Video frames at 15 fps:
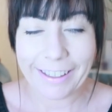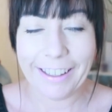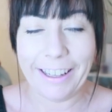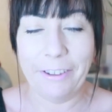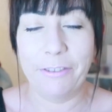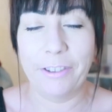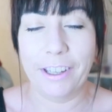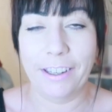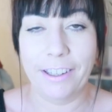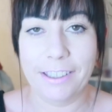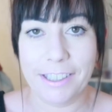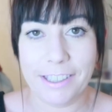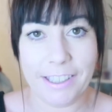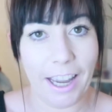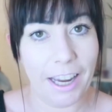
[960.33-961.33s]
if you
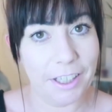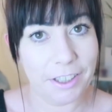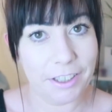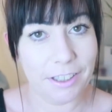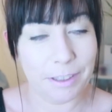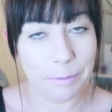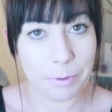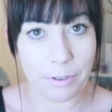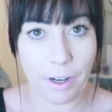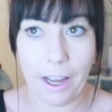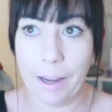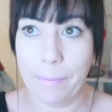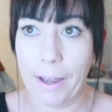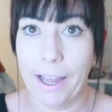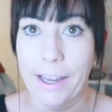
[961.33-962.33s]
decided to
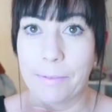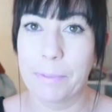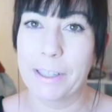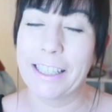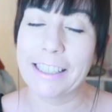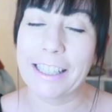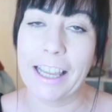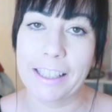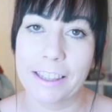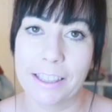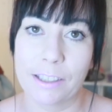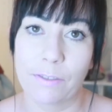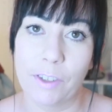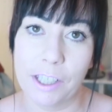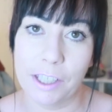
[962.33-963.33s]
subscribe, and please like
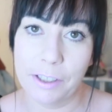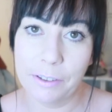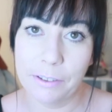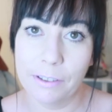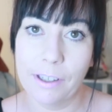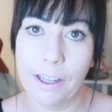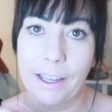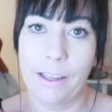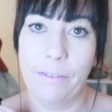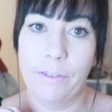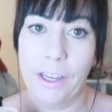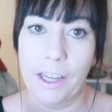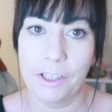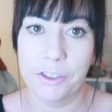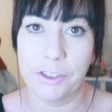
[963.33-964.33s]
this video if you
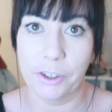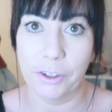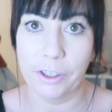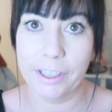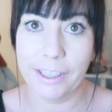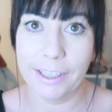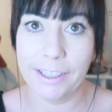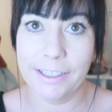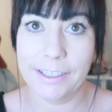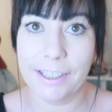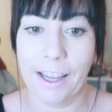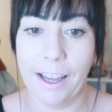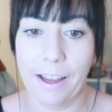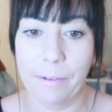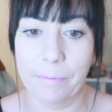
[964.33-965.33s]
enjoyed it.
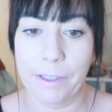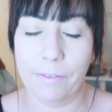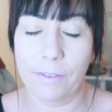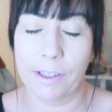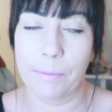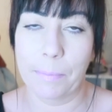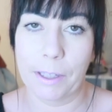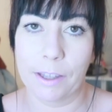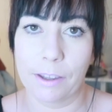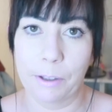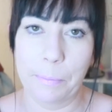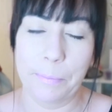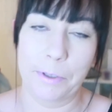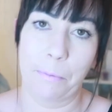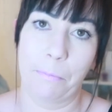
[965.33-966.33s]
Give it a big
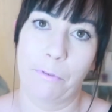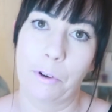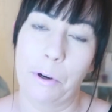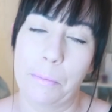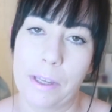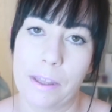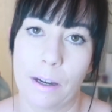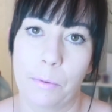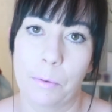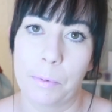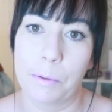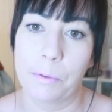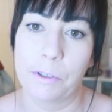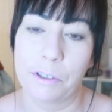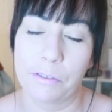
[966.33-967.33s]
thumbs up for me, that would be
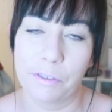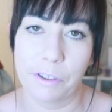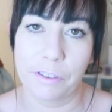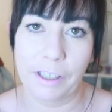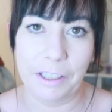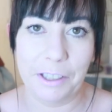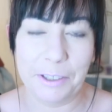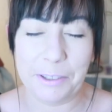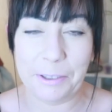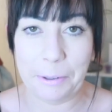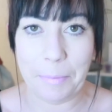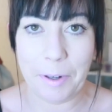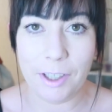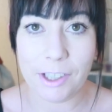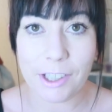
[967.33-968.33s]
wonderful. Thank you so
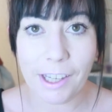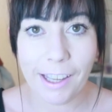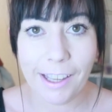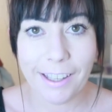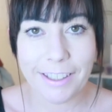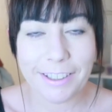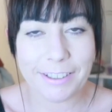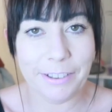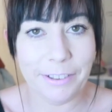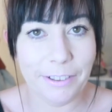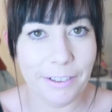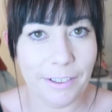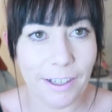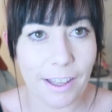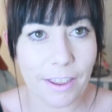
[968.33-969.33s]
much.
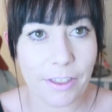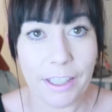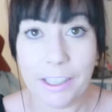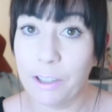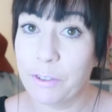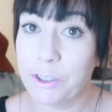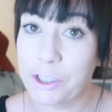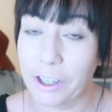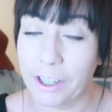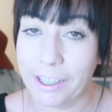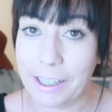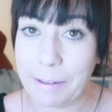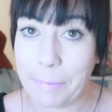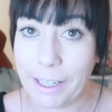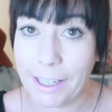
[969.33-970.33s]
So thank you for
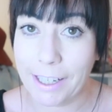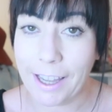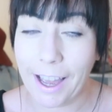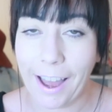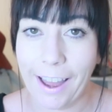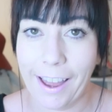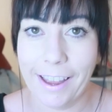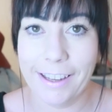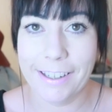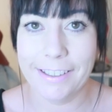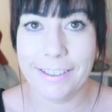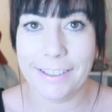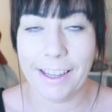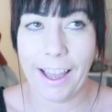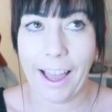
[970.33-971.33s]
joining me,
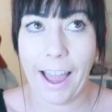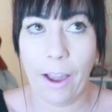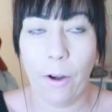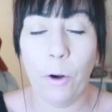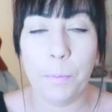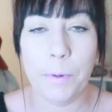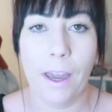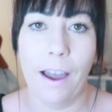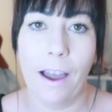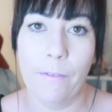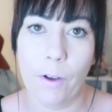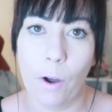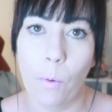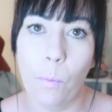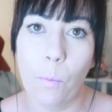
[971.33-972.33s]
and I hope you have
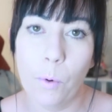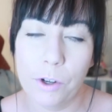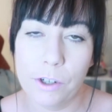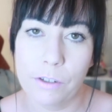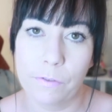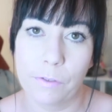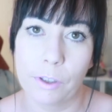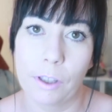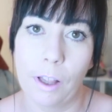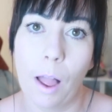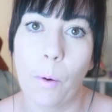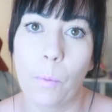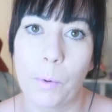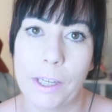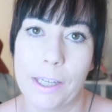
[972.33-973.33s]
a wonderful
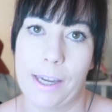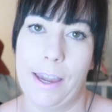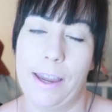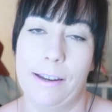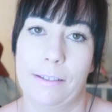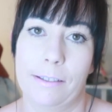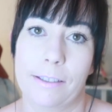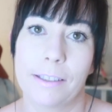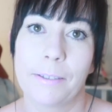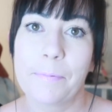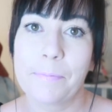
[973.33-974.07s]
weekend,